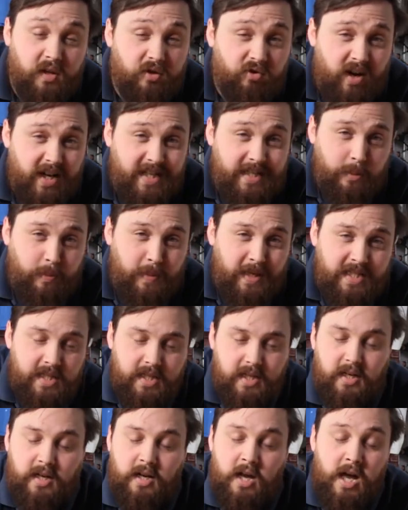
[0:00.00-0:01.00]

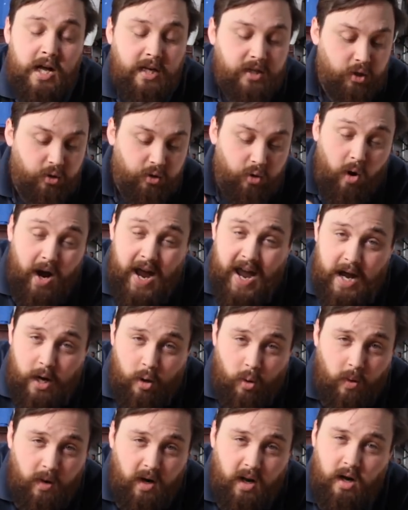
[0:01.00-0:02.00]
transmitter to your
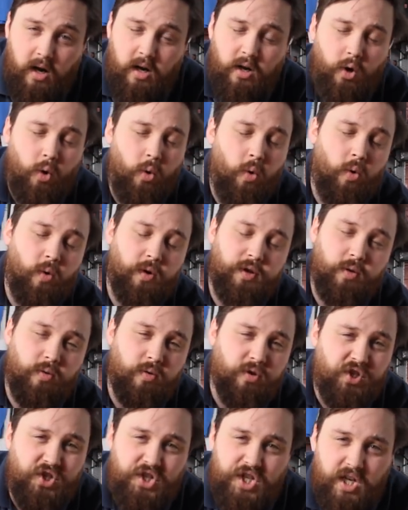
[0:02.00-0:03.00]
Aqualung or
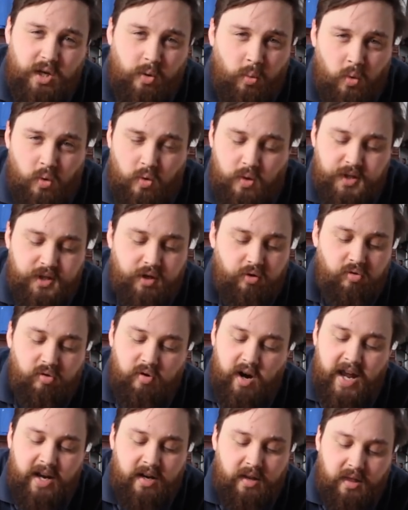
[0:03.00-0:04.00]
your Shearwater
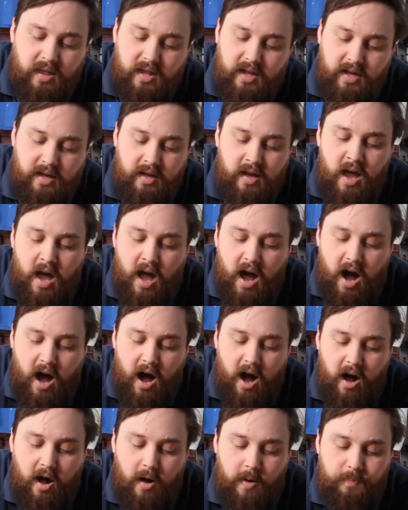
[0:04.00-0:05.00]
or anything
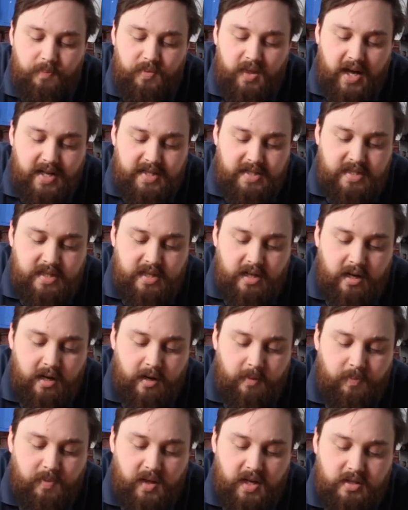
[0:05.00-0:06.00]
that
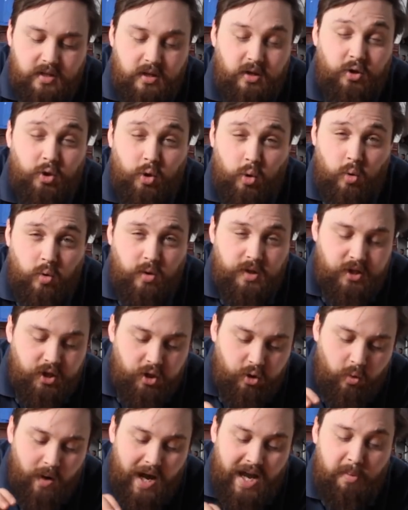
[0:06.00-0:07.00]
sort of talks
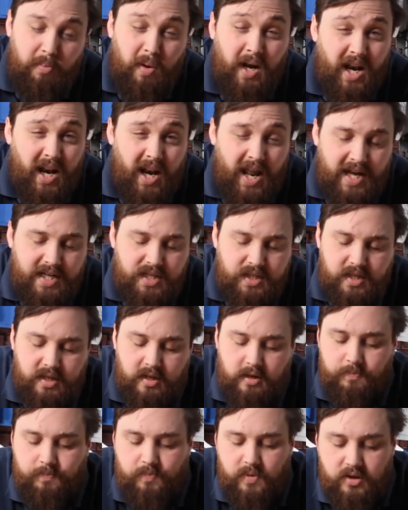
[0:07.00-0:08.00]
to a pelagic
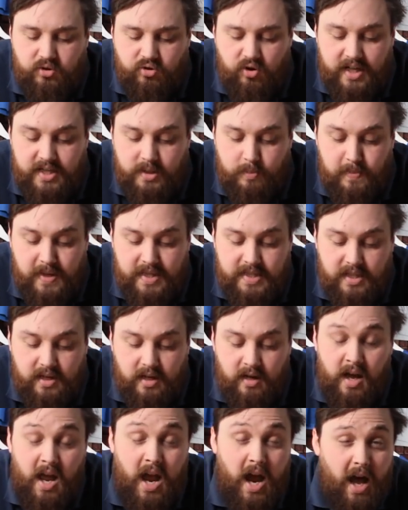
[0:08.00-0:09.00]

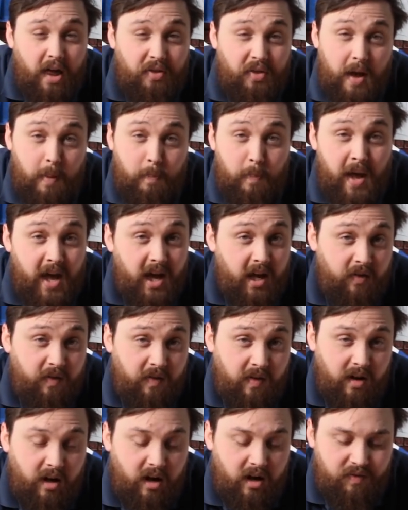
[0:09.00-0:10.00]
transmitter, and they're paired
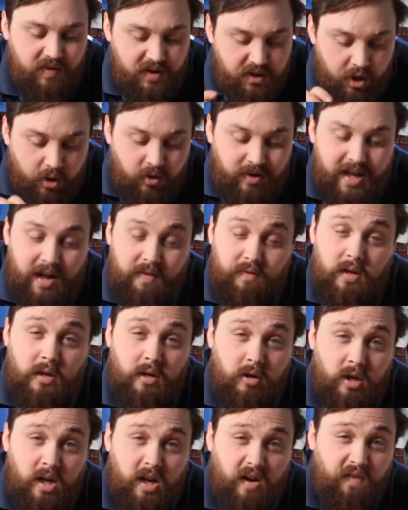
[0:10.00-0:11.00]
for life. It's only ever
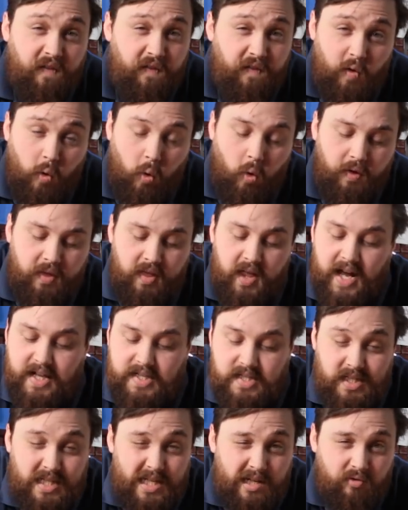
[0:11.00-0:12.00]
looking for
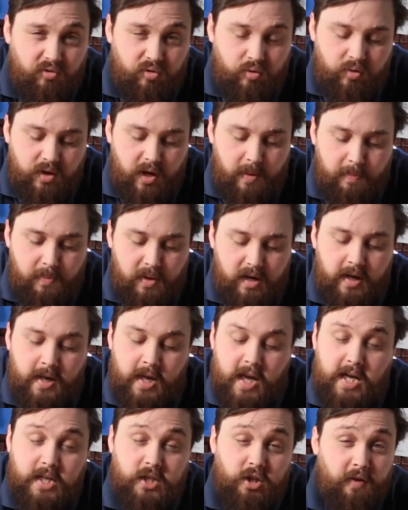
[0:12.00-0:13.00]
that serial number.
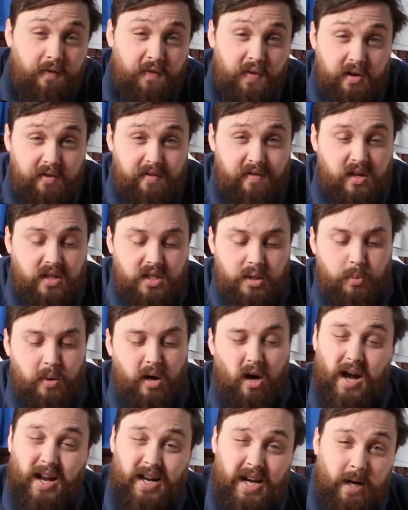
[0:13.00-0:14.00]
So very
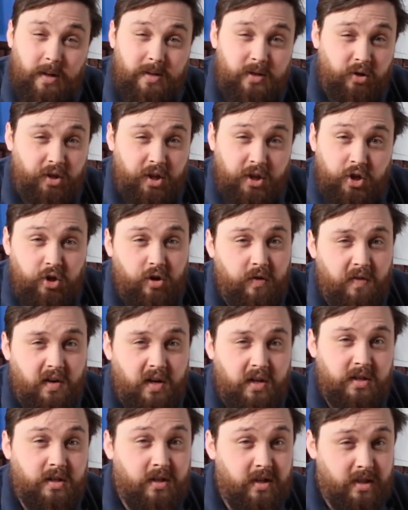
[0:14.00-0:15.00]
smart, and now it's got the new
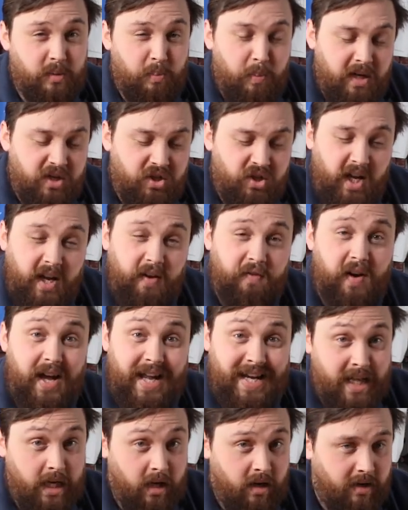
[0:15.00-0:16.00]
version, it's much safer
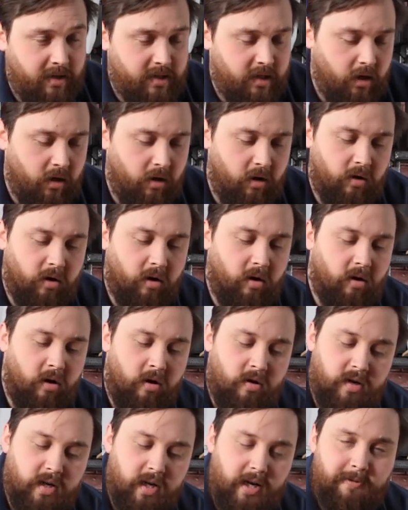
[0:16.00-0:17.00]
and it lasts a lot
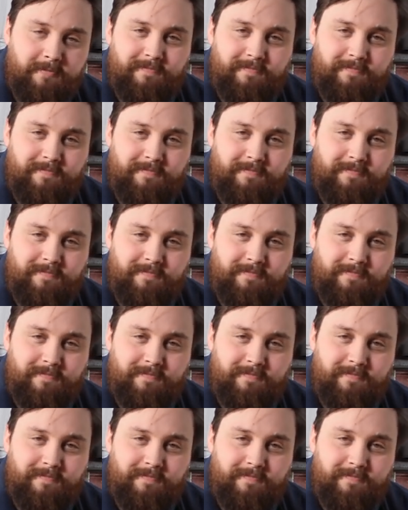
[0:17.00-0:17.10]
longer.